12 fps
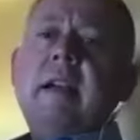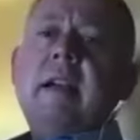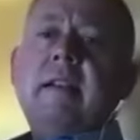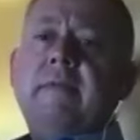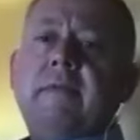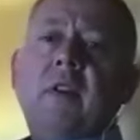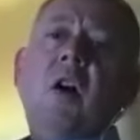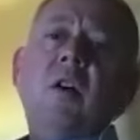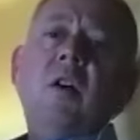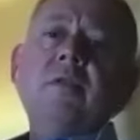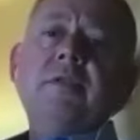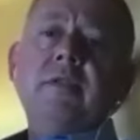and
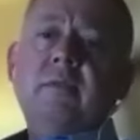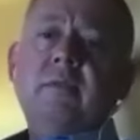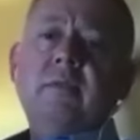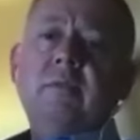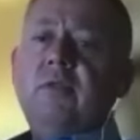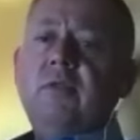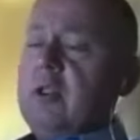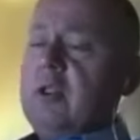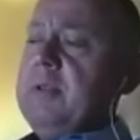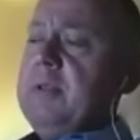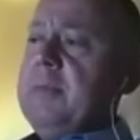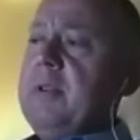falls,
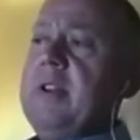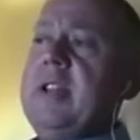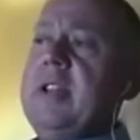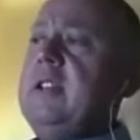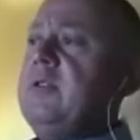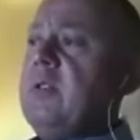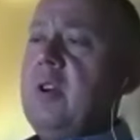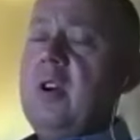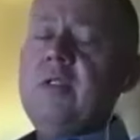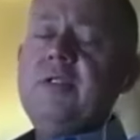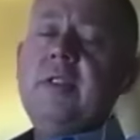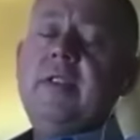scrapes up their knees or
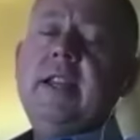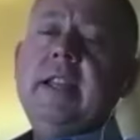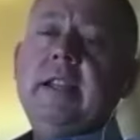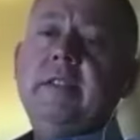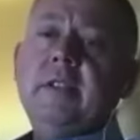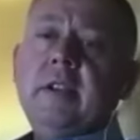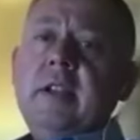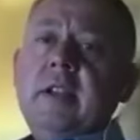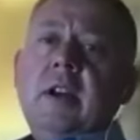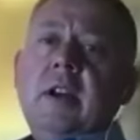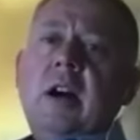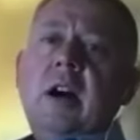hurts their knees.
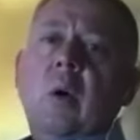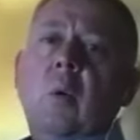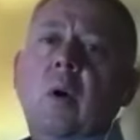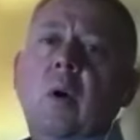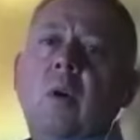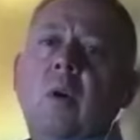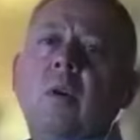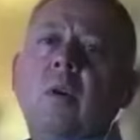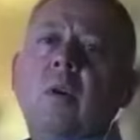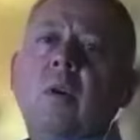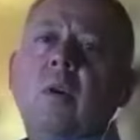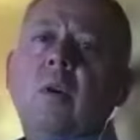what's
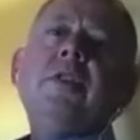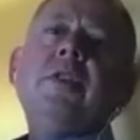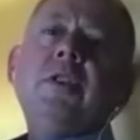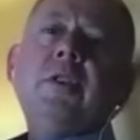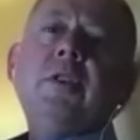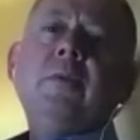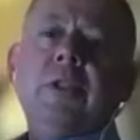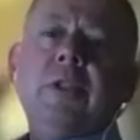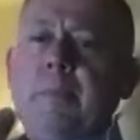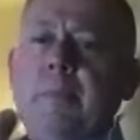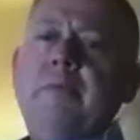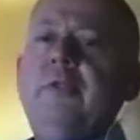mom going to do when
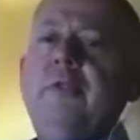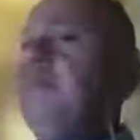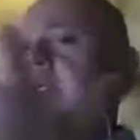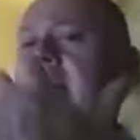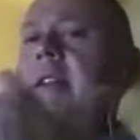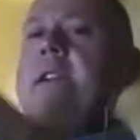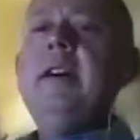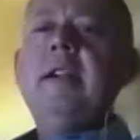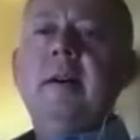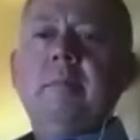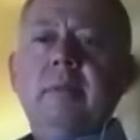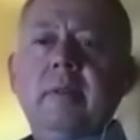she scoops that kid up?